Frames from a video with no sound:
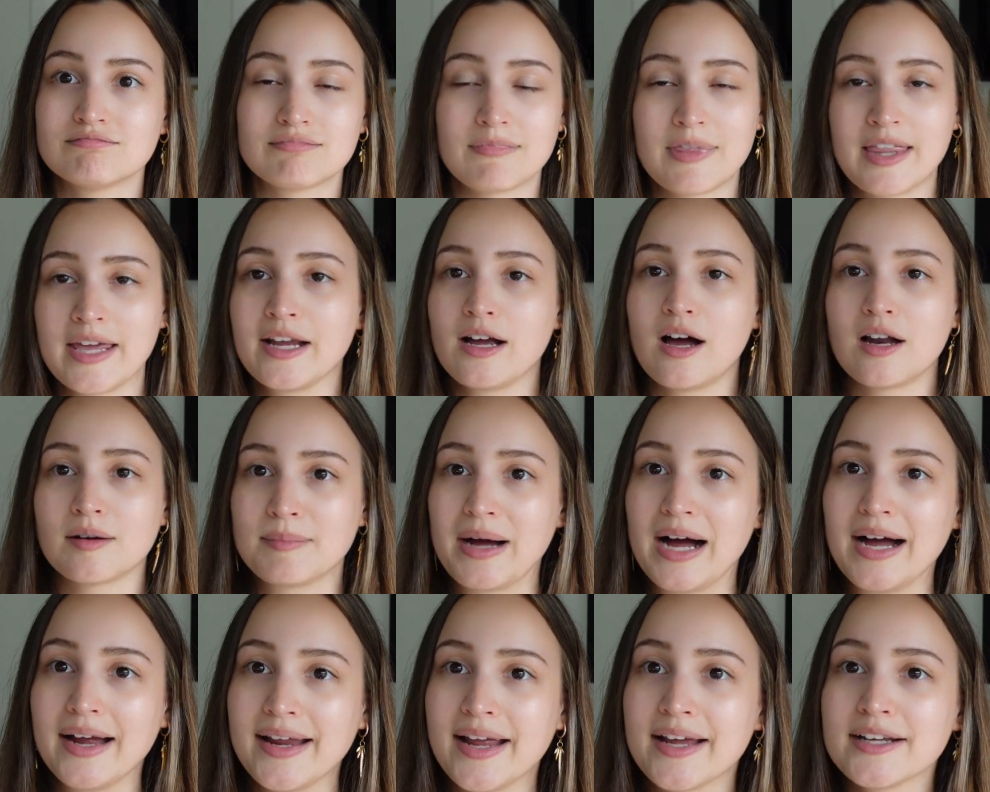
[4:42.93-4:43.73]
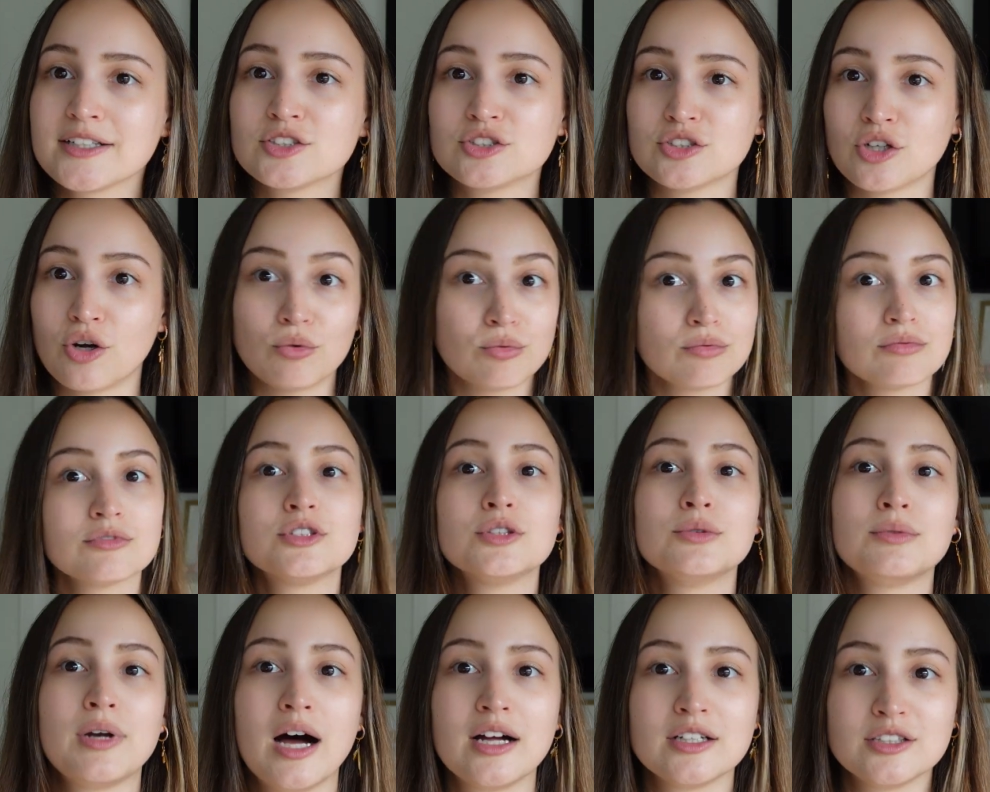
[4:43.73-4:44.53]
thing on my end. Do
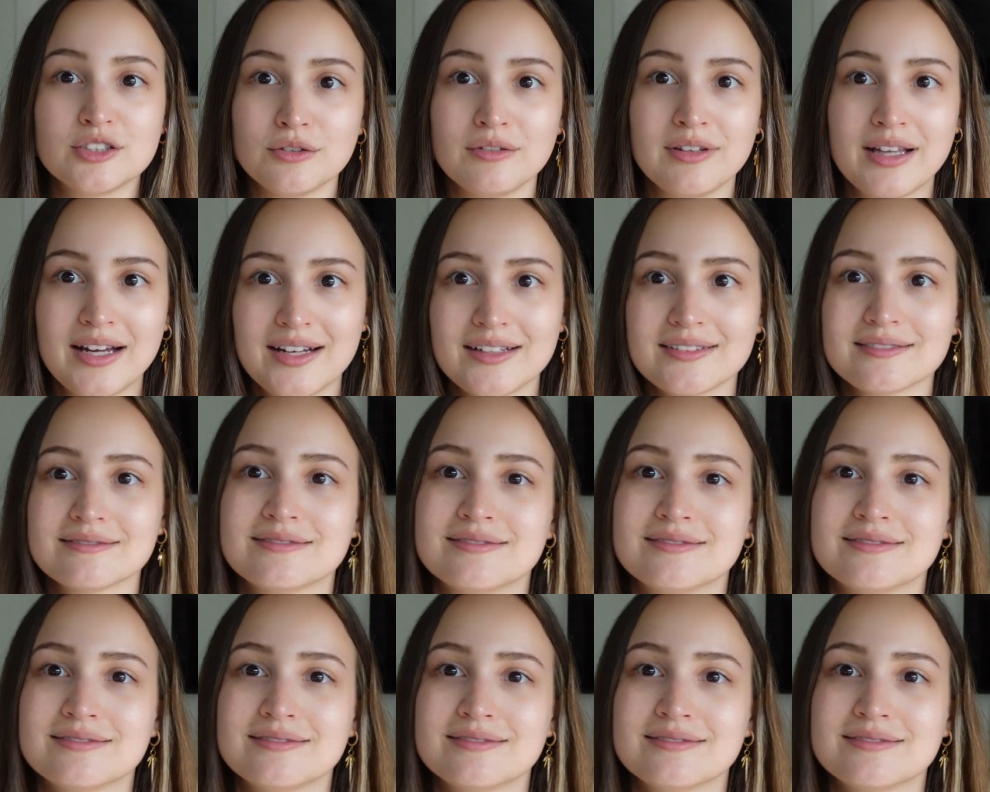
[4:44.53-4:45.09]
not do that.